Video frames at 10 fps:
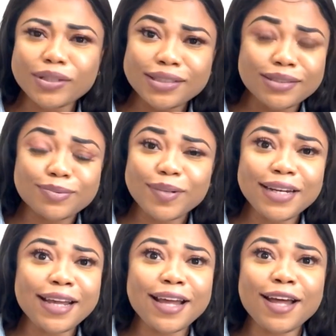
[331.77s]
When I
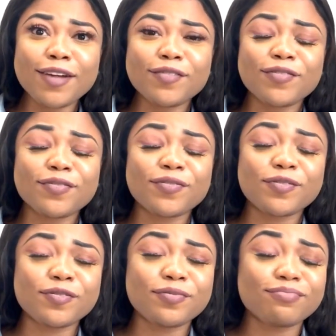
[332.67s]
have
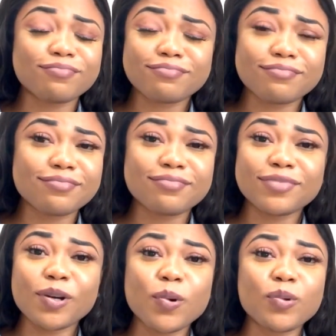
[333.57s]
the
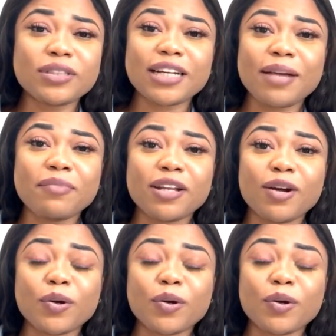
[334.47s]
whole time now